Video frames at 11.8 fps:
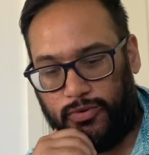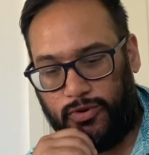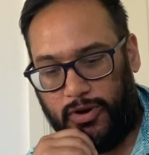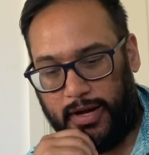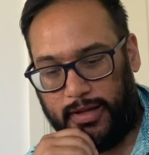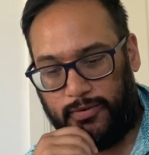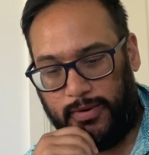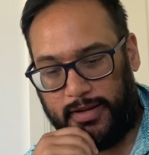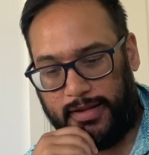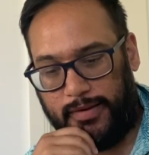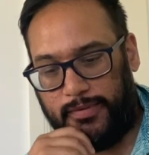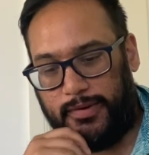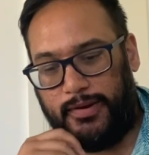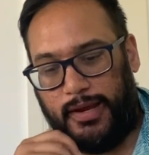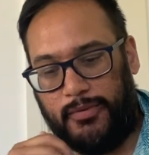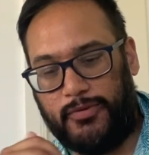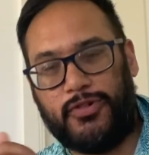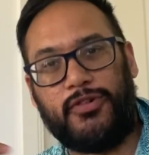dying at 27
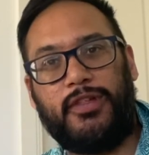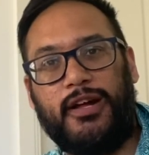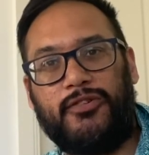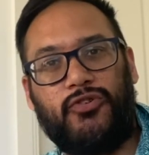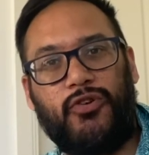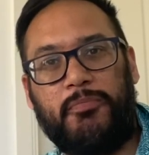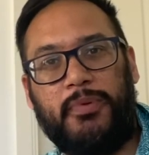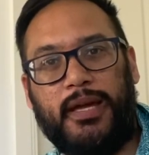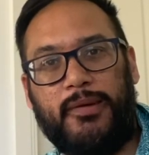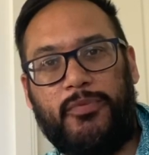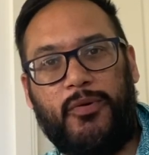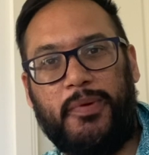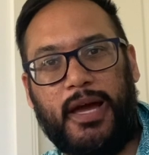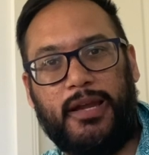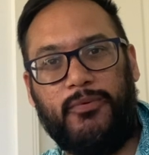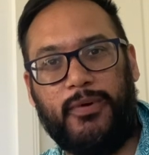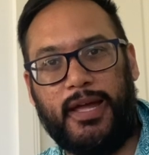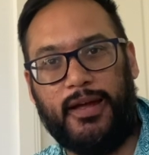and was just out shopping and probably
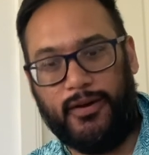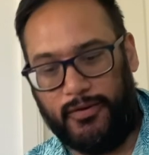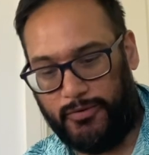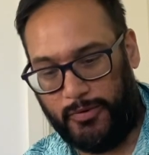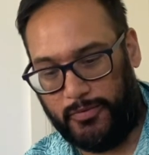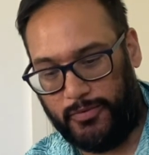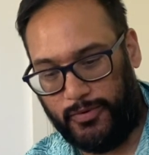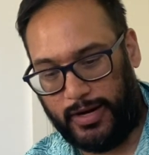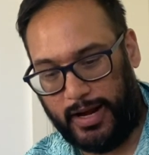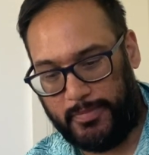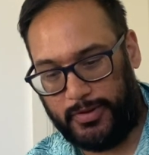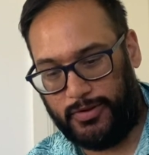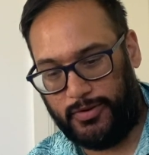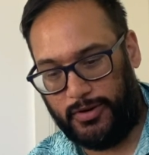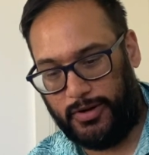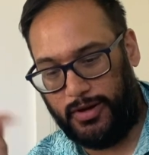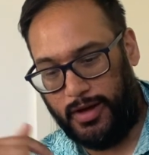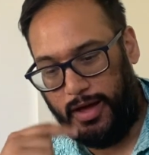unaware of what happened to her.